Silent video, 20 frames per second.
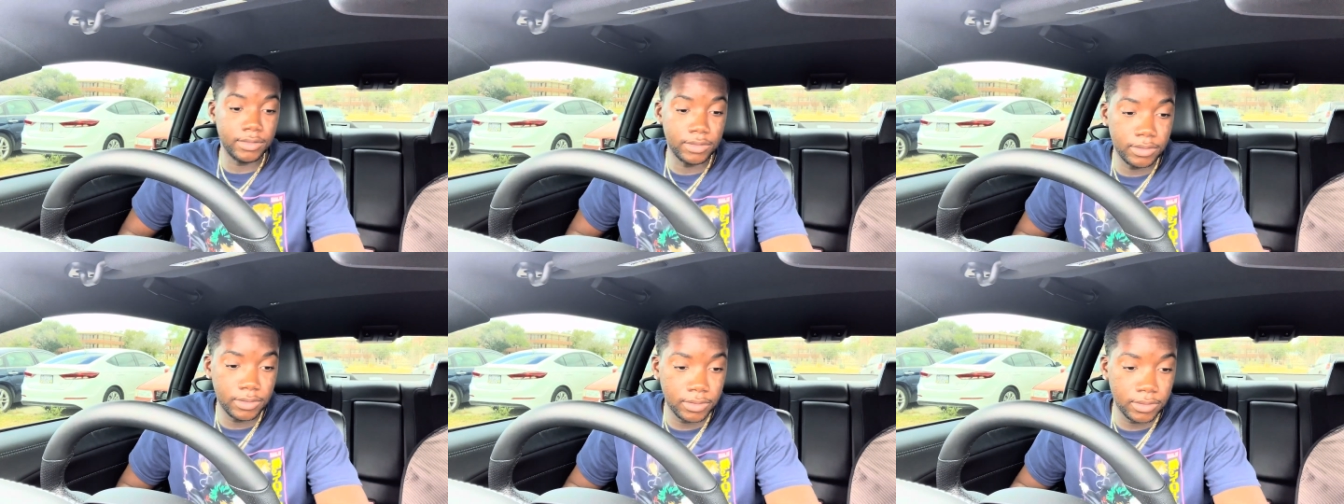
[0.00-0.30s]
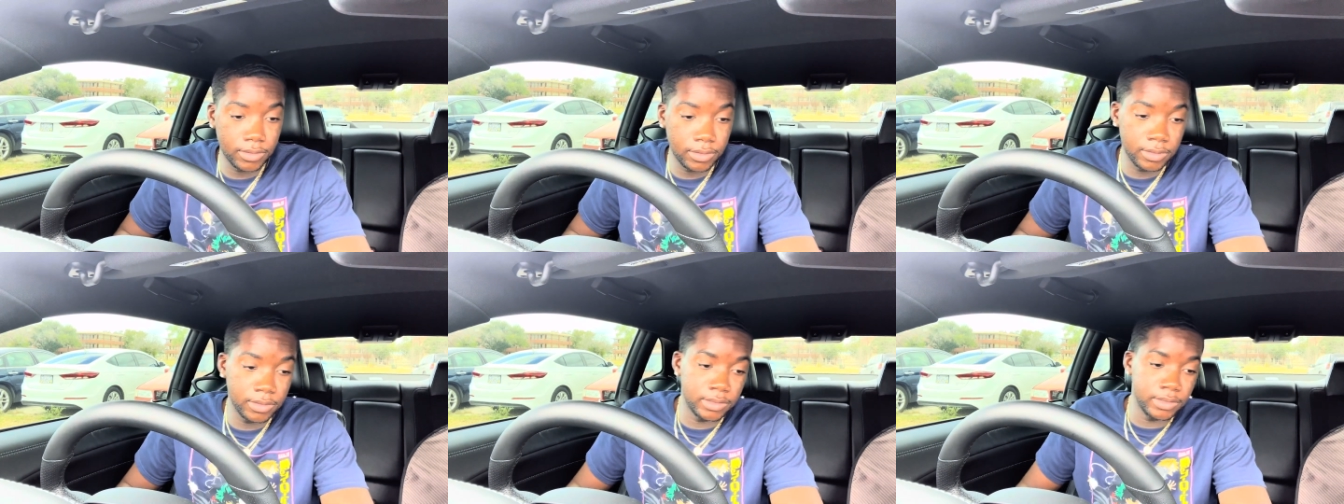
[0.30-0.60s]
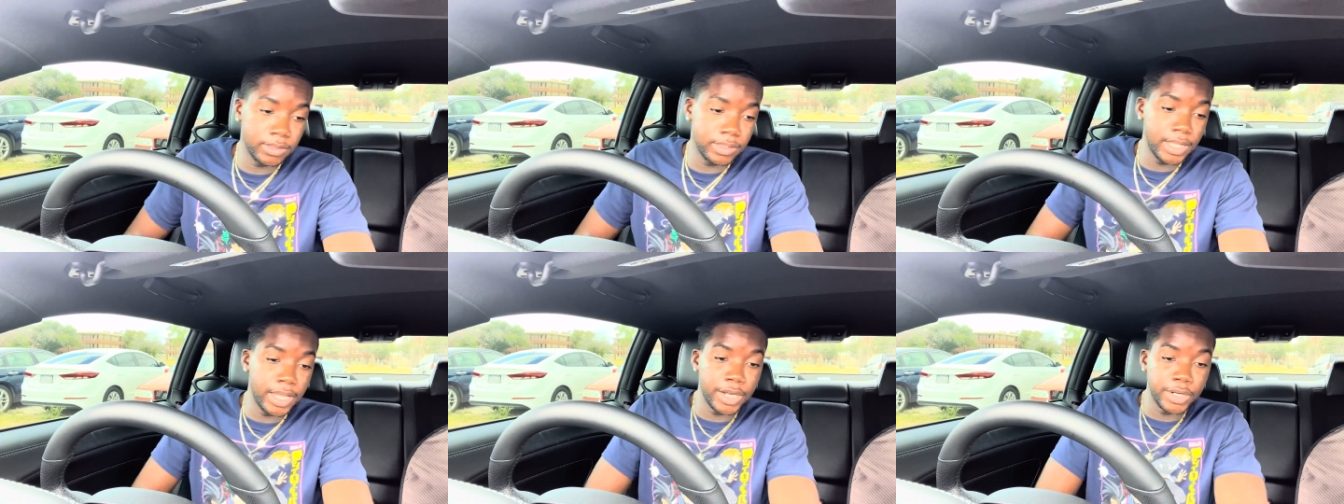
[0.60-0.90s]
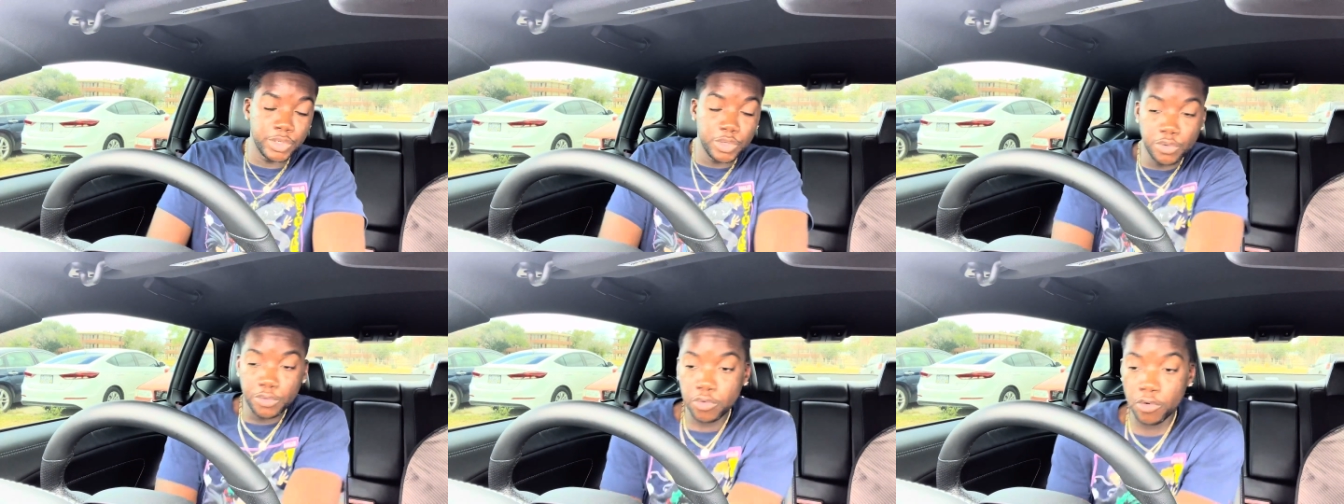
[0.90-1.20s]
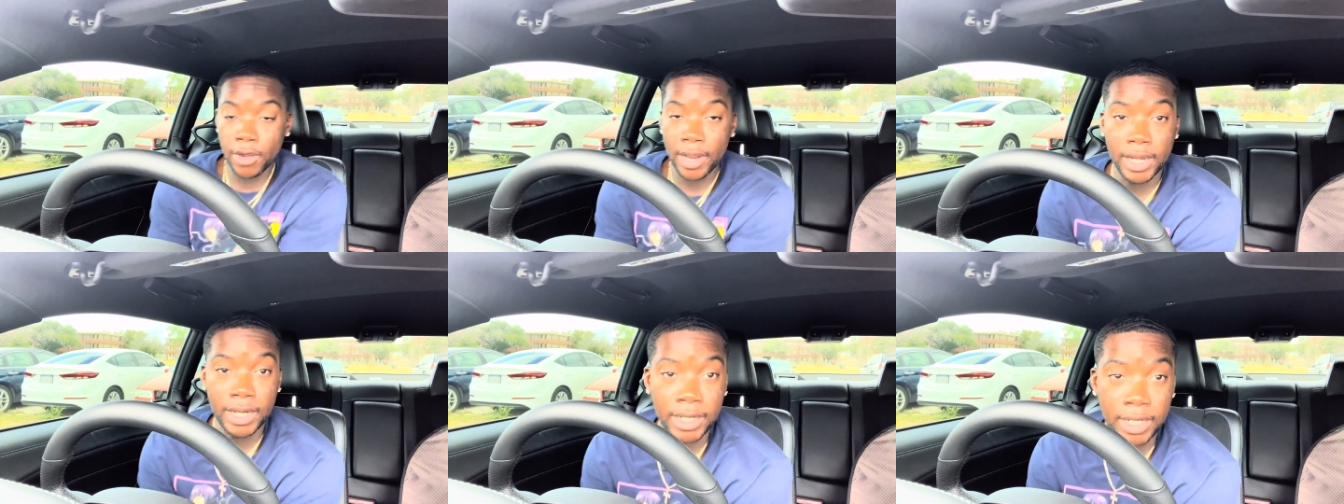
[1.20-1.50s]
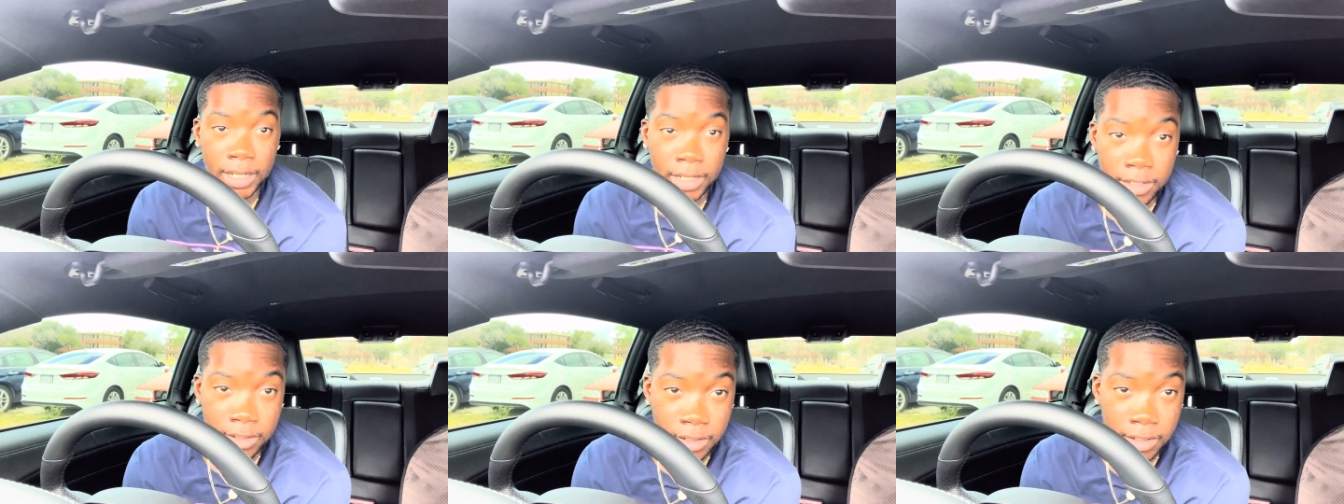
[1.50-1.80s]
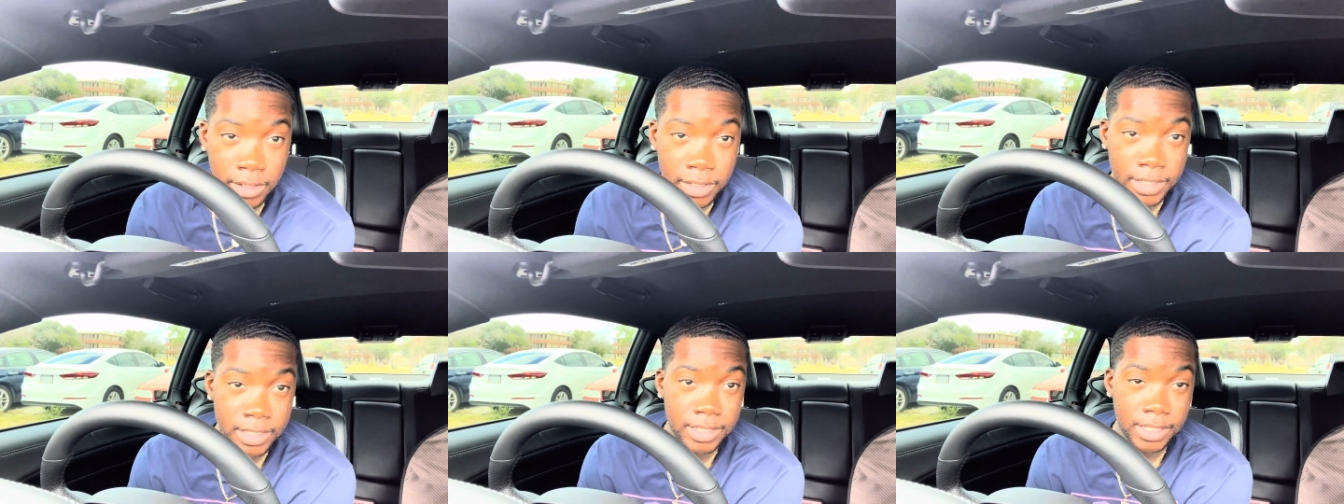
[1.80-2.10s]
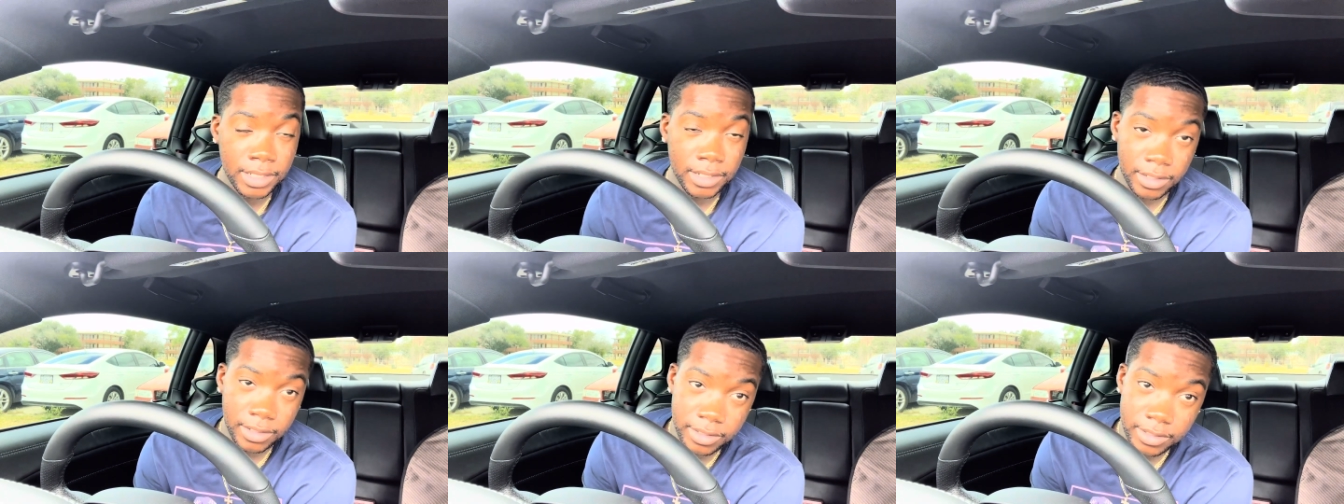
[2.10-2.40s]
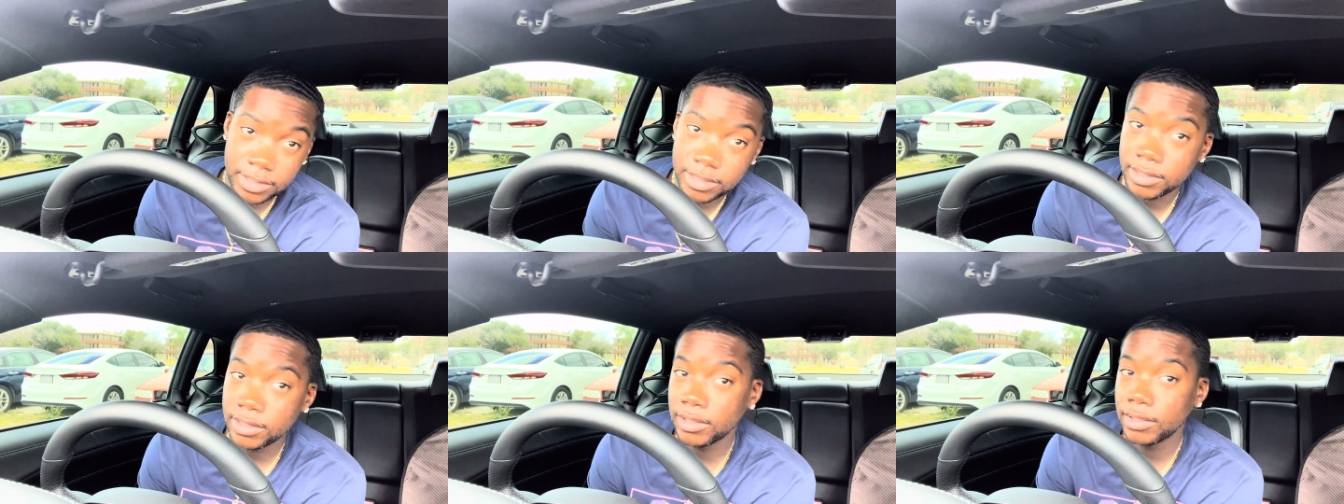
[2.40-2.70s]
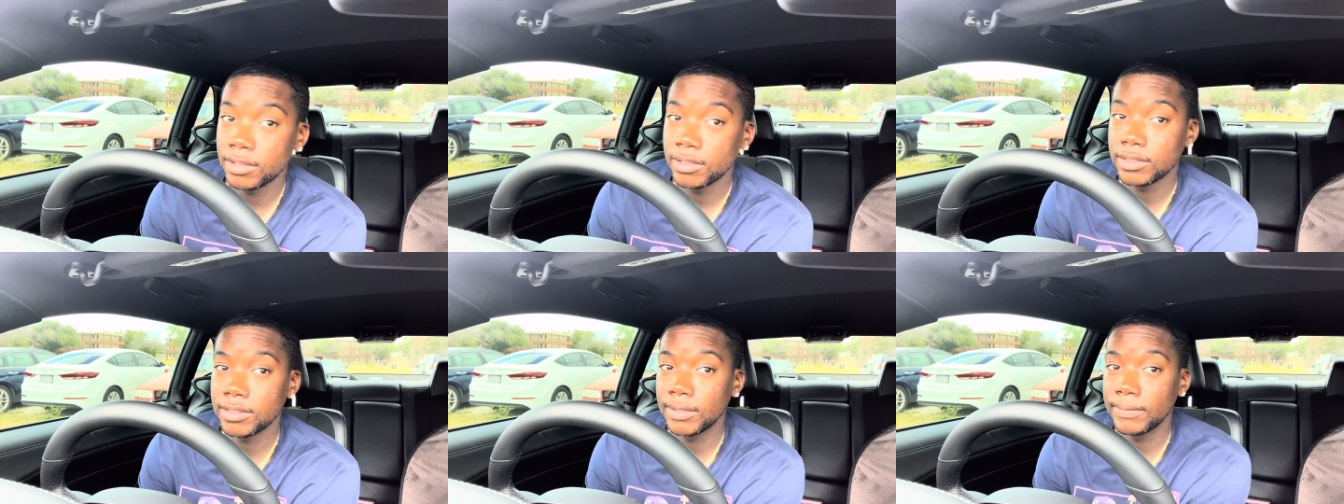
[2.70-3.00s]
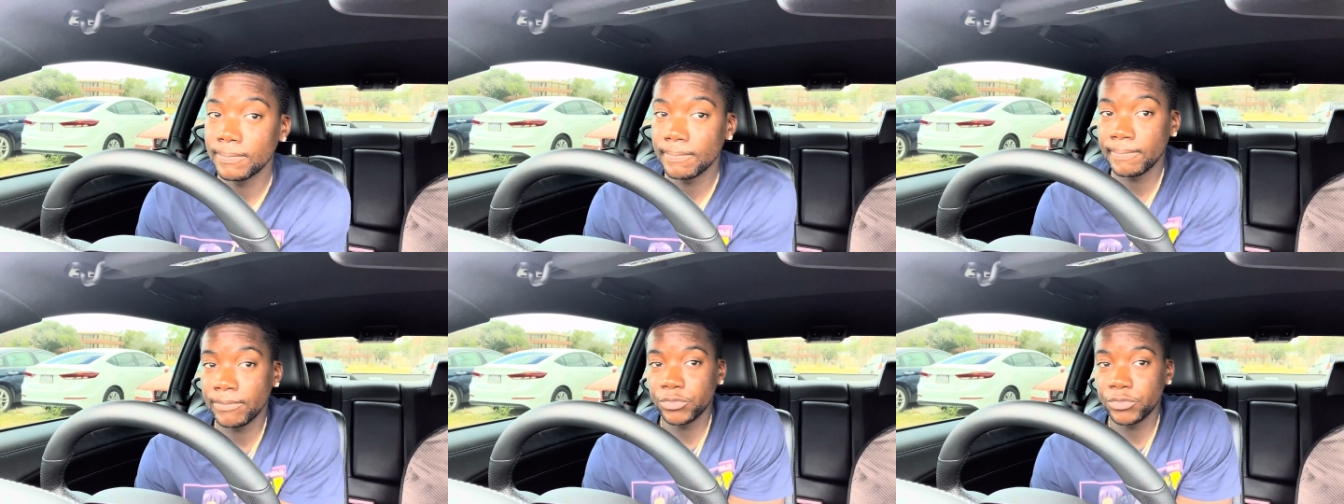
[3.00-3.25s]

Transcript: That'll do for right now. Honestly, honestly, honestly.